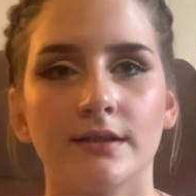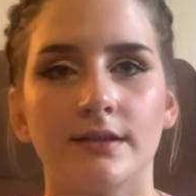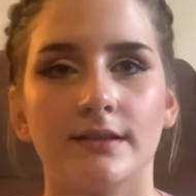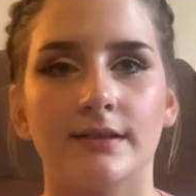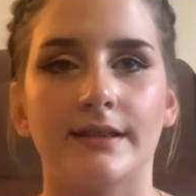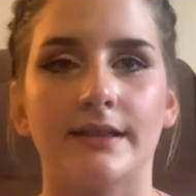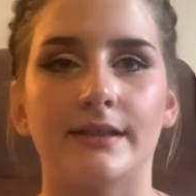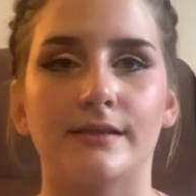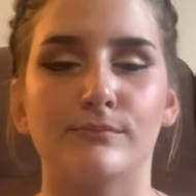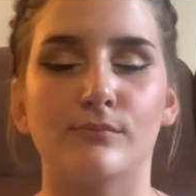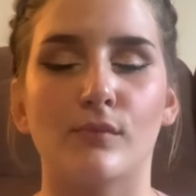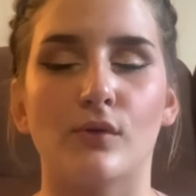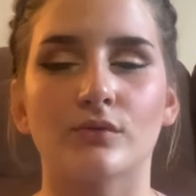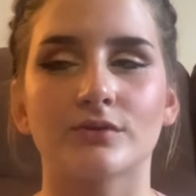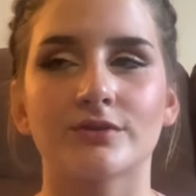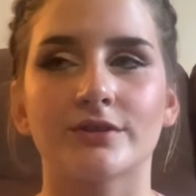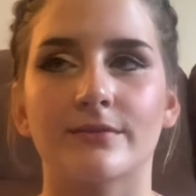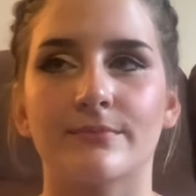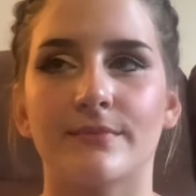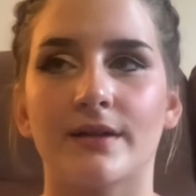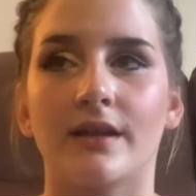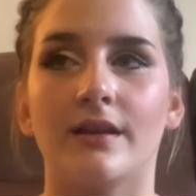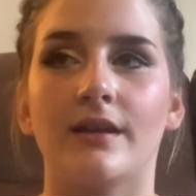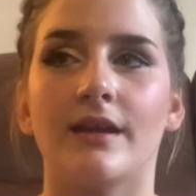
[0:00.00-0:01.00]
Like most
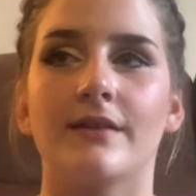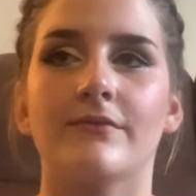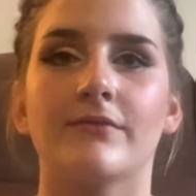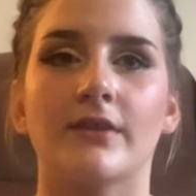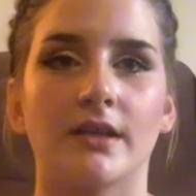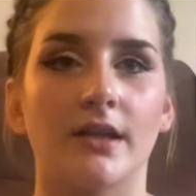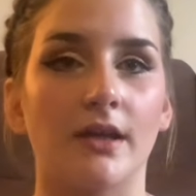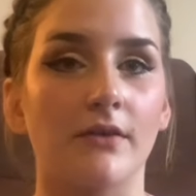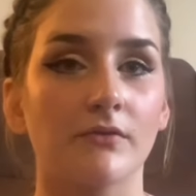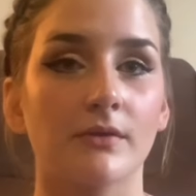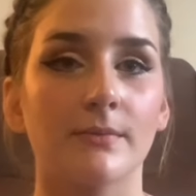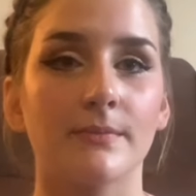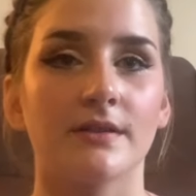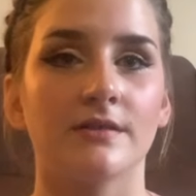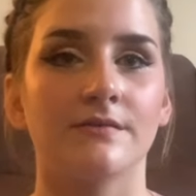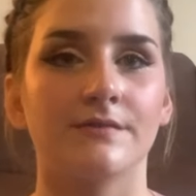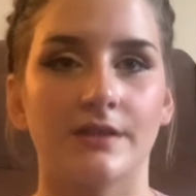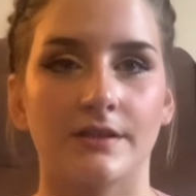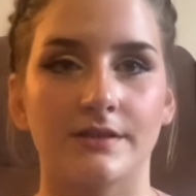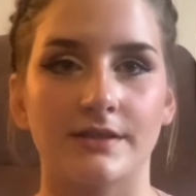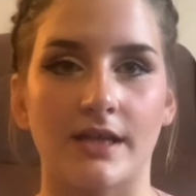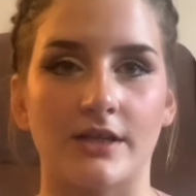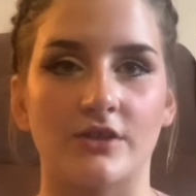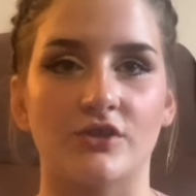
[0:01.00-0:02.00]
of my life, I never been in
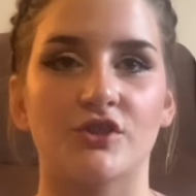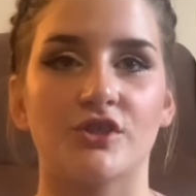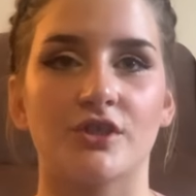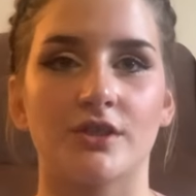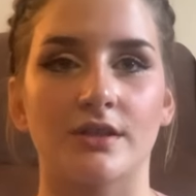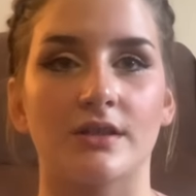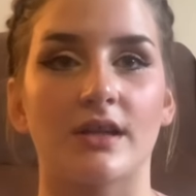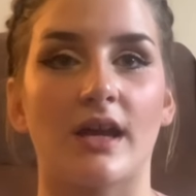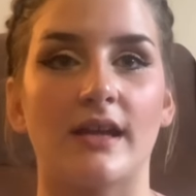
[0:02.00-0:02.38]
detention.